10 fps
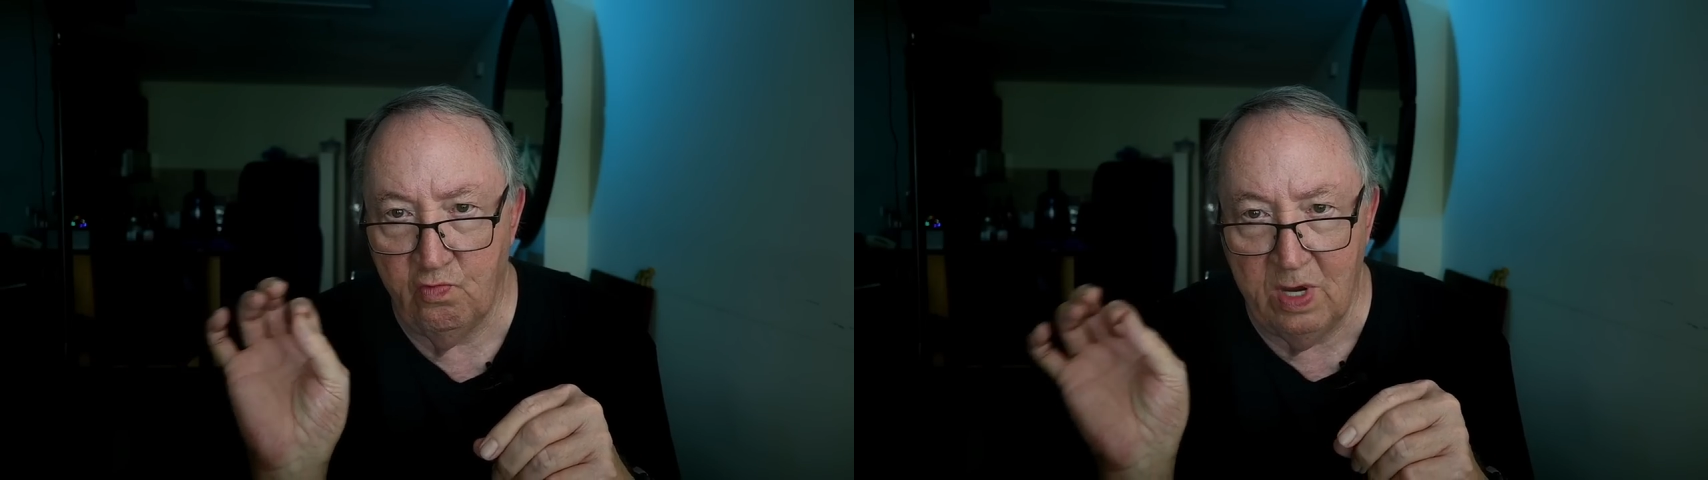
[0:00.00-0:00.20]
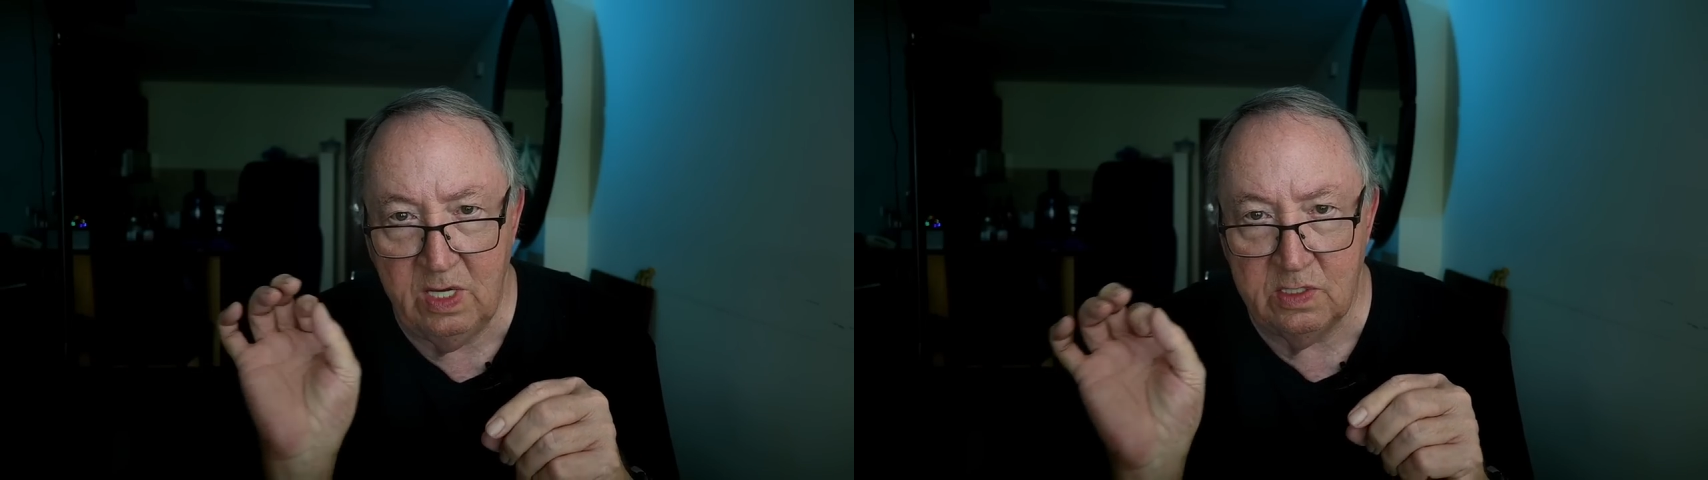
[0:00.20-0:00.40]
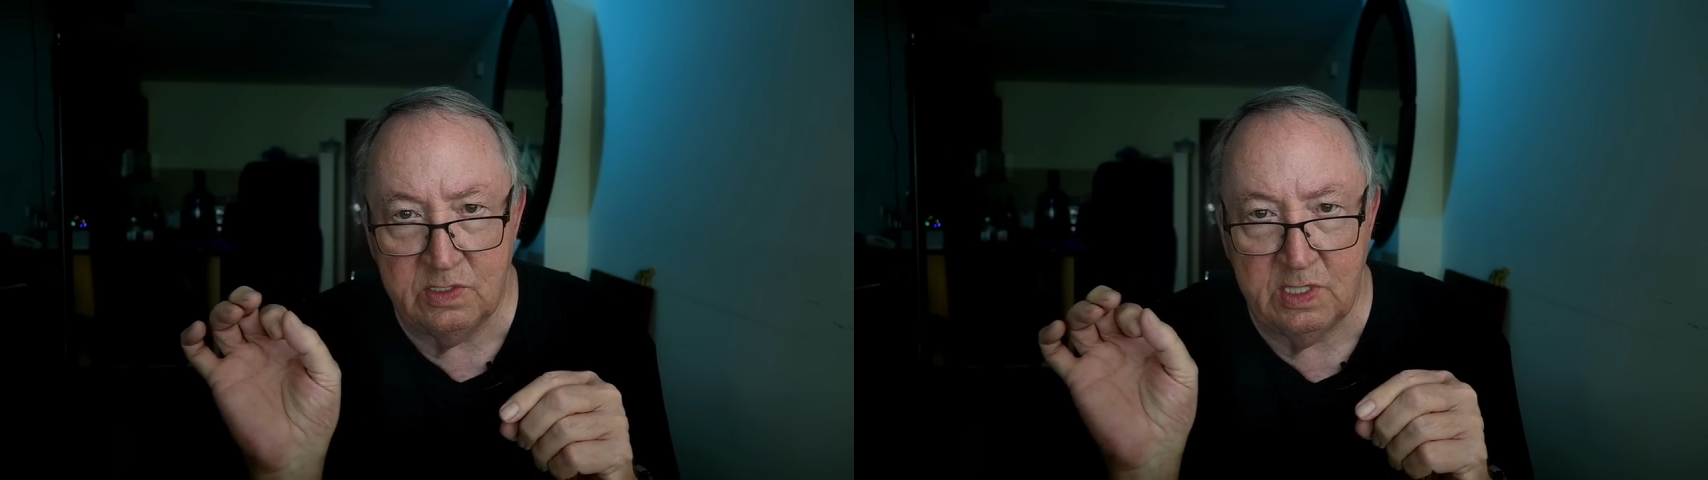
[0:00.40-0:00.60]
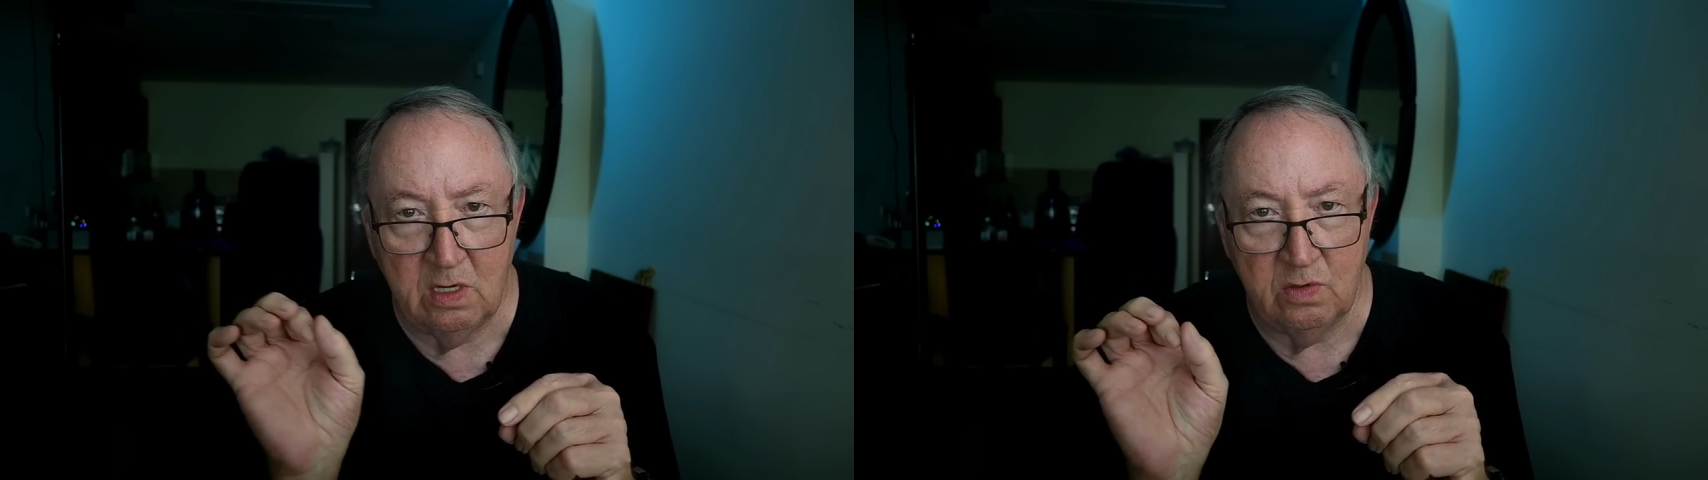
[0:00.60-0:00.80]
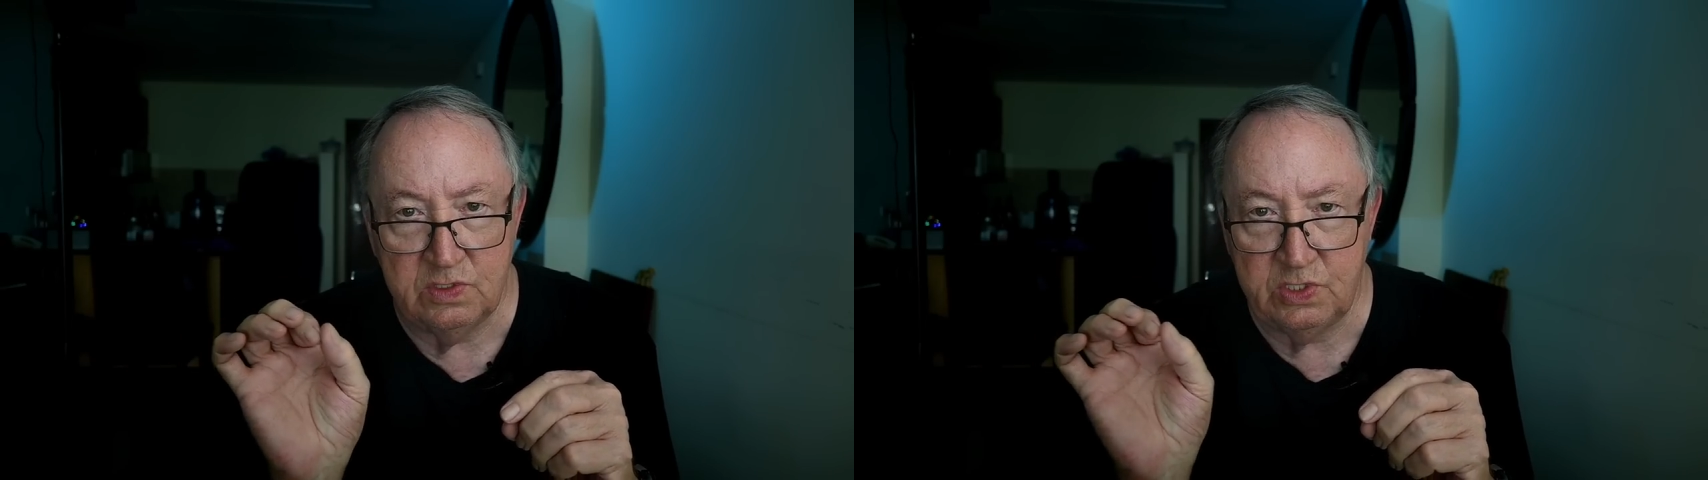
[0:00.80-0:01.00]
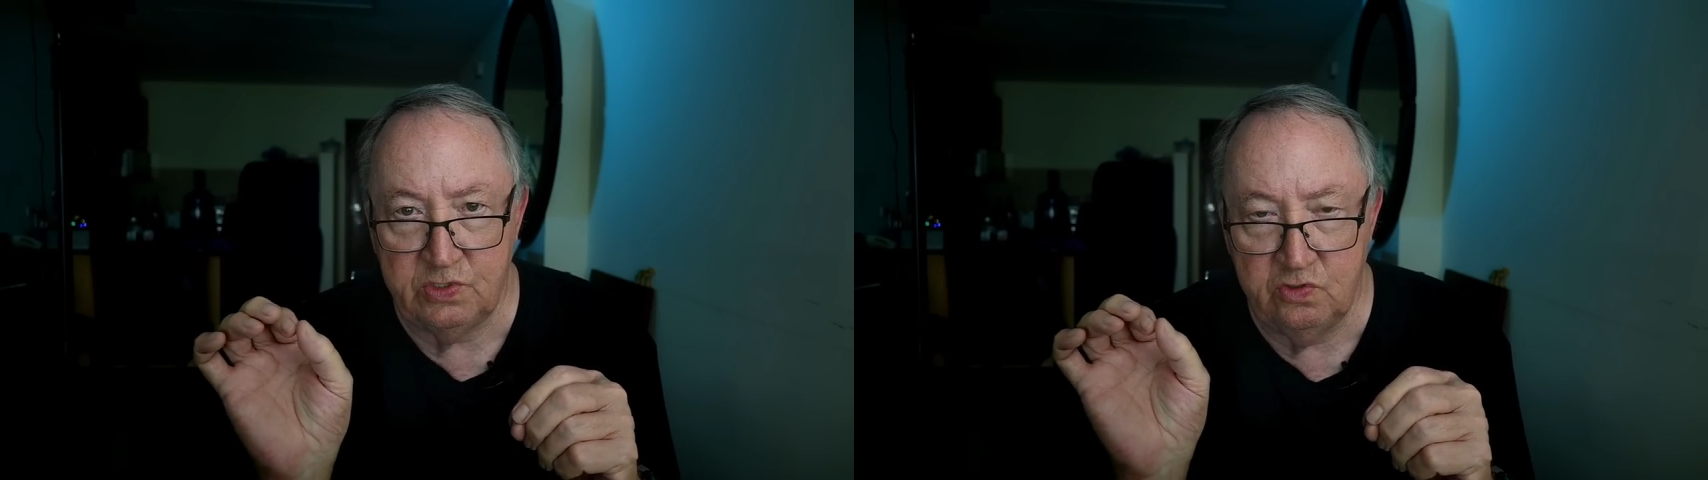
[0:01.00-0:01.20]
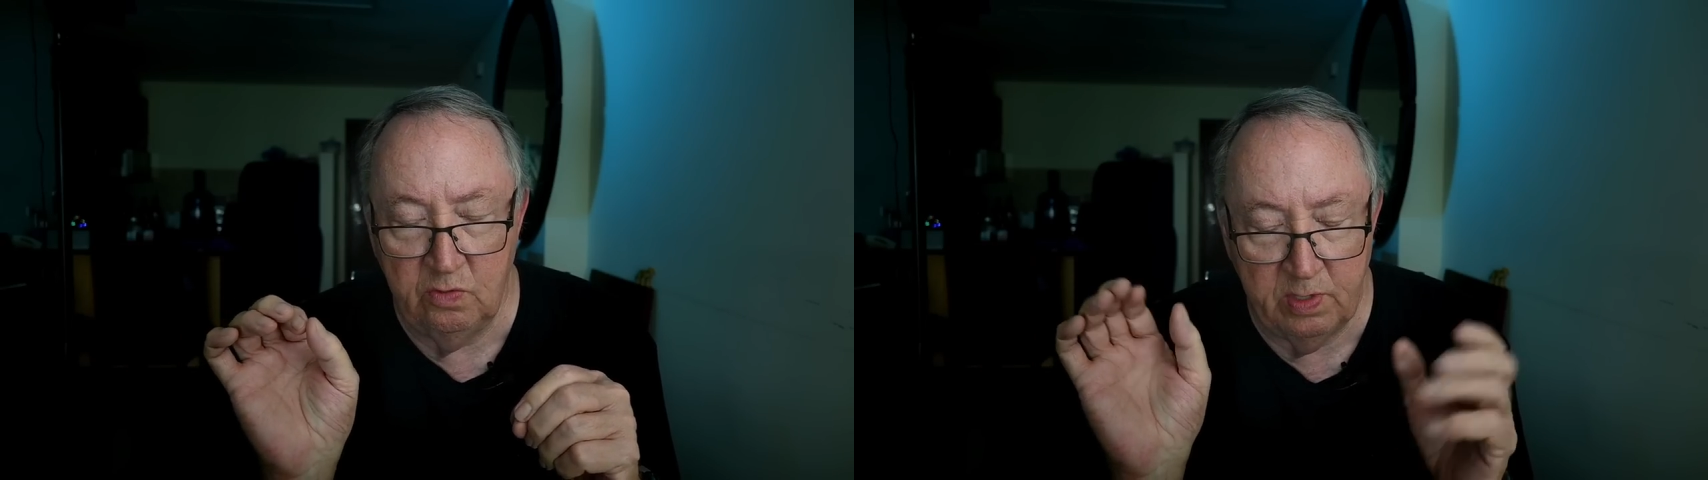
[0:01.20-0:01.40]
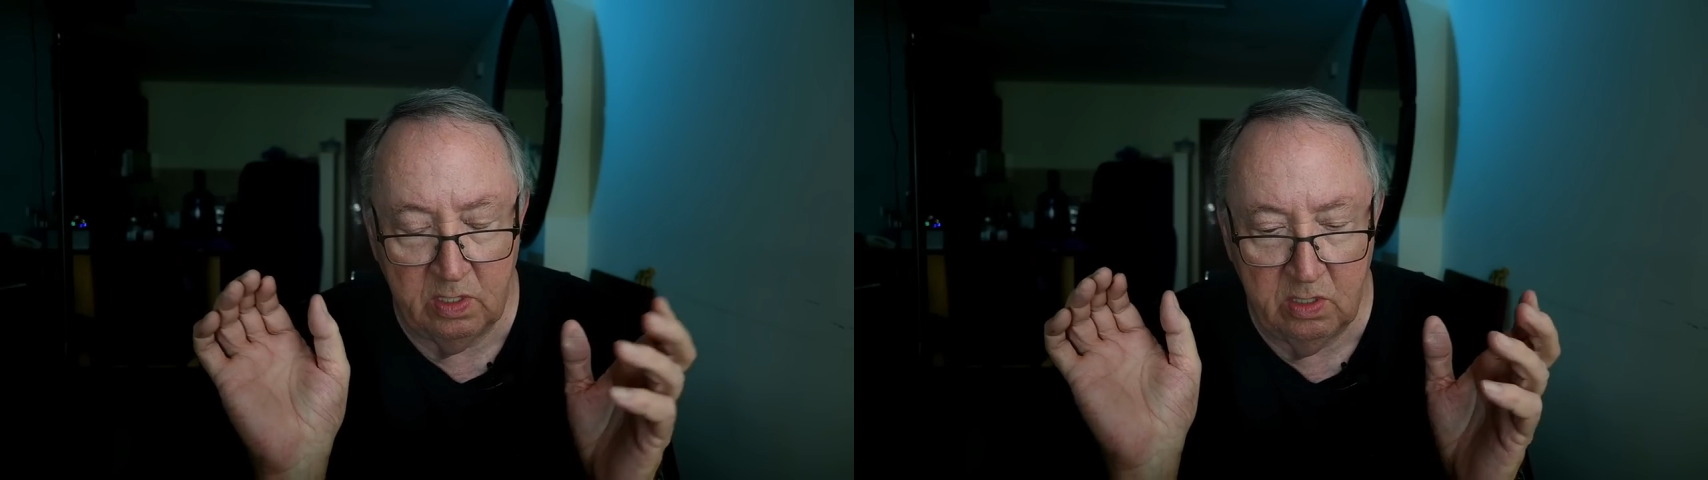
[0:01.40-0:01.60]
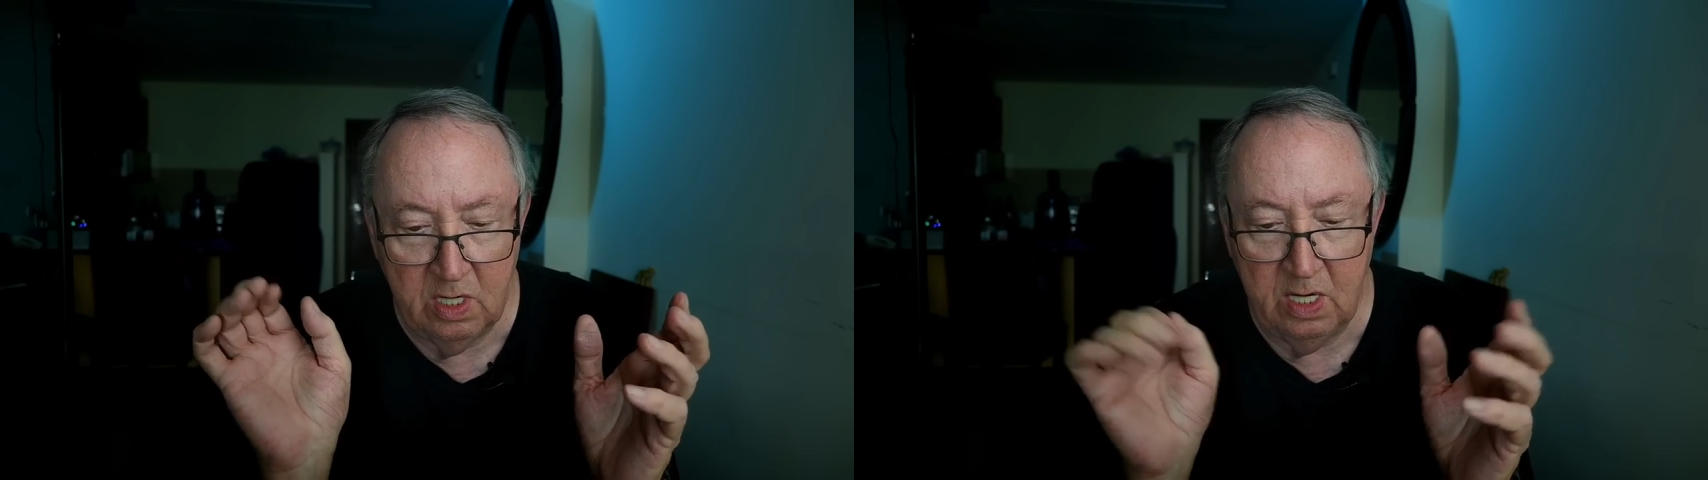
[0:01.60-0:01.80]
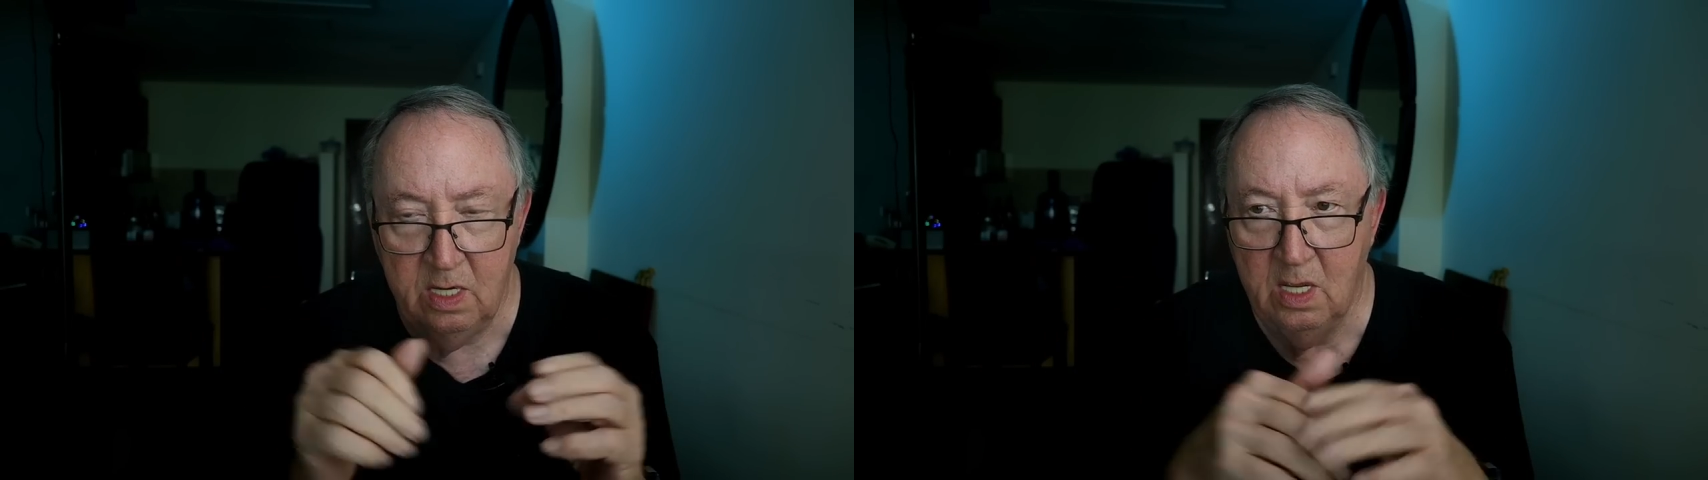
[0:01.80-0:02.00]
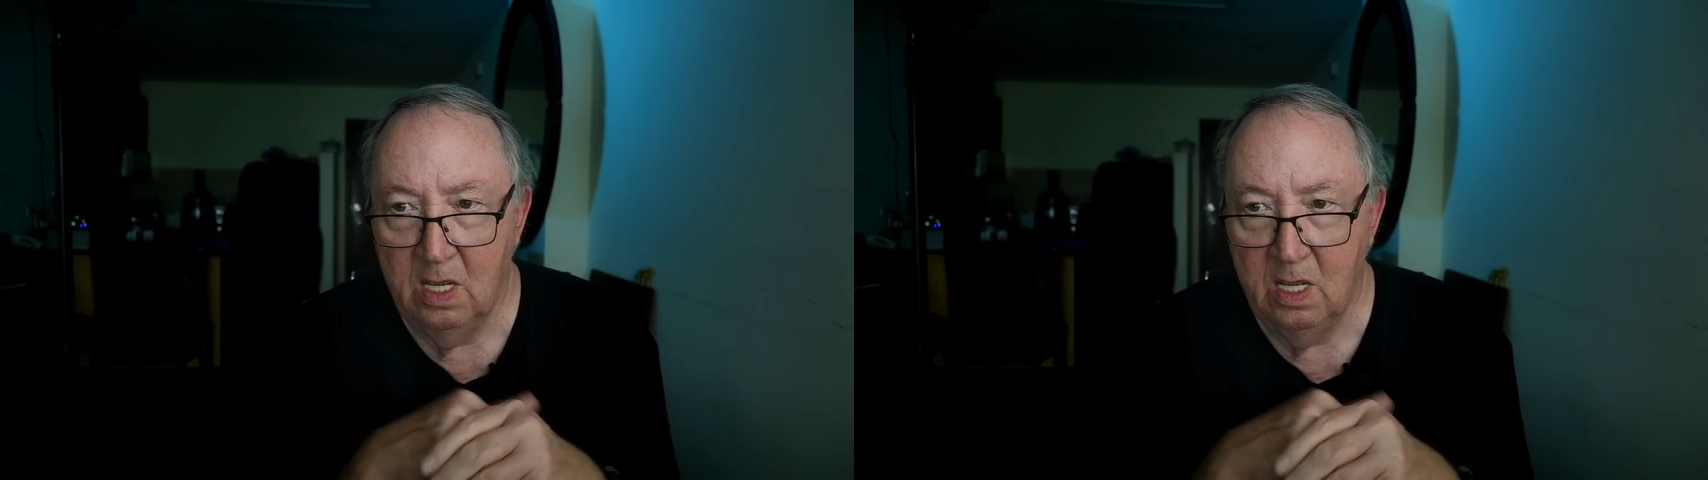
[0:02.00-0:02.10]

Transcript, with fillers: raisins that are super good,